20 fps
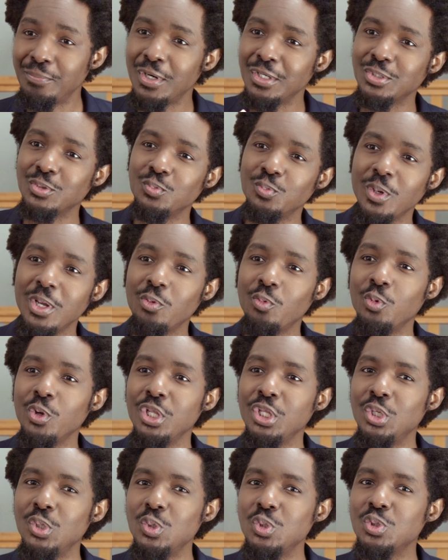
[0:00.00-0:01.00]
But we
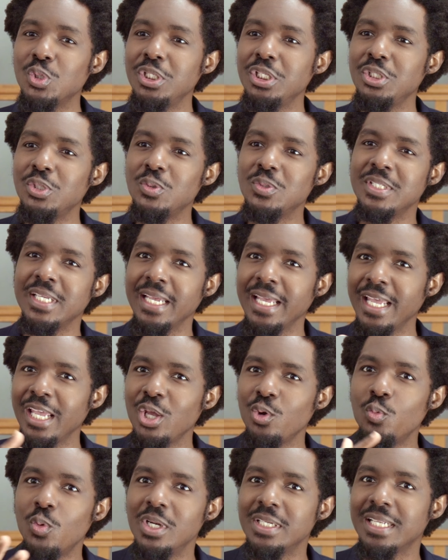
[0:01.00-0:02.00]
usually use the
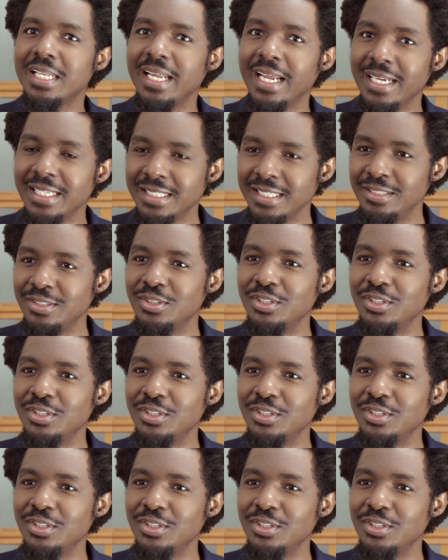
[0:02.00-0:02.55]
A1 lectin